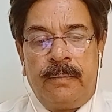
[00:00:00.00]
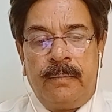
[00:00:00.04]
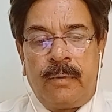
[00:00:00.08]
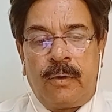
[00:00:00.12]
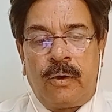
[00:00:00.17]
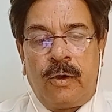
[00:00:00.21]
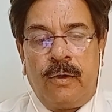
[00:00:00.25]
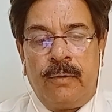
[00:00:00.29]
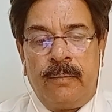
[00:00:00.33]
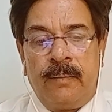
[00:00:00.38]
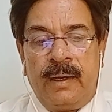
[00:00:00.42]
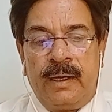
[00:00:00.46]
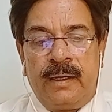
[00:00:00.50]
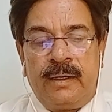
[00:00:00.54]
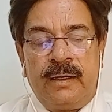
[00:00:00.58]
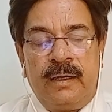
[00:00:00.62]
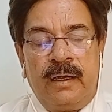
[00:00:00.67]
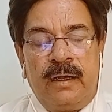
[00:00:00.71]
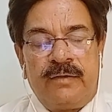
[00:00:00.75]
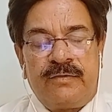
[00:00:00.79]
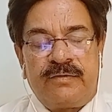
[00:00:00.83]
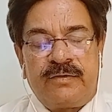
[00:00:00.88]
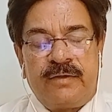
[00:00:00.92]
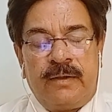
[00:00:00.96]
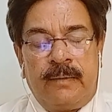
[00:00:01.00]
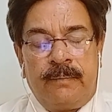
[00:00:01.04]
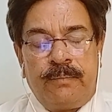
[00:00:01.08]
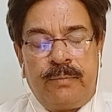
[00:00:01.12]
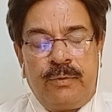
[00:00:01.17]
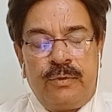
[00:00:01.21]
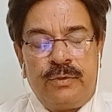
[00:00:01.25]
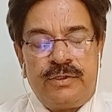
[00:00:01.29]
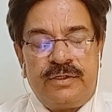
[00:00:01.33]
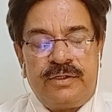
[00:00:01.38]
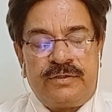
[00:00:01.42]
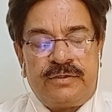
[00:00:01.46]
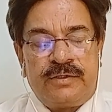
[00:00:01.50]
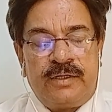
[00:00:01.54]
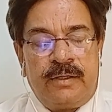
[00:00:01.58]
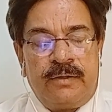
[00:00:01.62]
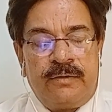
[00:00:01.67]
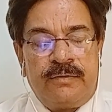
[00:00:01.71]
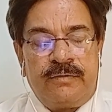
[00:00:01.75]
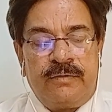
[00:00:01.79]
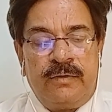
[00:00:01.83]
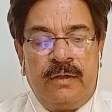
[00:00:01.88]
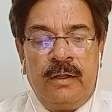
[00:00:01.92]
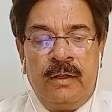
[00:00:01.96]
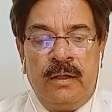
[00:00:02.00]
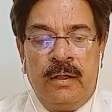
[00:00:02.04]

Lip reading: raw materials compositions.